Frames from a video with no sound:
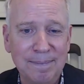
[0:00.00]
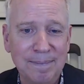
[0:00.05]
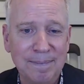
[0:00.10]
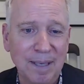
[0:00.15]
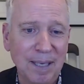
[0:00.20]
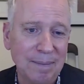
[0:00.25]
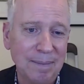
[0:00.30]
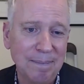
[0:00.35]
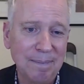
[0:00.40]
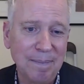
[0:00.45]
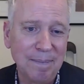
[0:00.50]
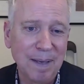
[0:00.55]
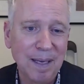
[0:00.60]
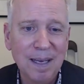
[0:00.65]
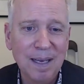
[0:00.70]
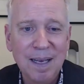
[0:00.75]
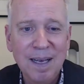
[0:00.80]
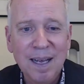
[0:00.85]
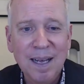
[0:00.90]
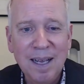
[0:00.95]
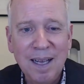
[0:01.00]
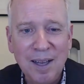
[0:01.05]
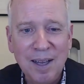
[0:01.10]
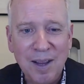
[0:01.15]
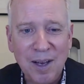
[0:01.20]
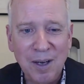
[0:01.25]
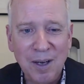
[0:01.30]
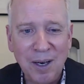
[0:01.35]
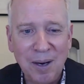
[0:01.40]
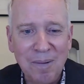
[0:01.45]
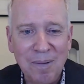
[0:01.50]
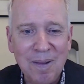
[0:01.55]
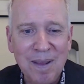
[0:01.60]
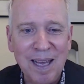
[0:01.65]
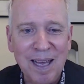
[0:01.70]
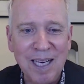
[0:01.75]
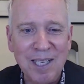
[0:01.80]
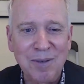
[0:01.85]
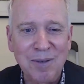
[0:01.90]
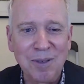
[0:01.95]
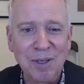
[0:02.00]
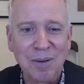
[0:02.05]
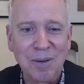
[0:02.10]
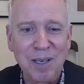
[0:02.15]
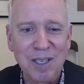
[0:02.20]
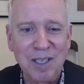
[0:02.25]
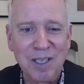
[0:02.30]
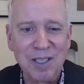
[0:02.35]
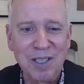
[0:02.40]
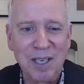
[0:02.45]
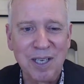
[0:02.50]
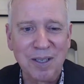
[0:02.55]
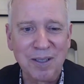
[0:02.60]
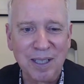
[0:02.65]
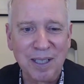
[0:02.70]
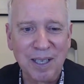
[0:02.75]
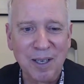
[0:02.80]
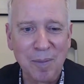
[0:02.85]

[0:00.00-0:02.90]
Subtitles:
All right. There you go. Thanks for your question, Geraldine.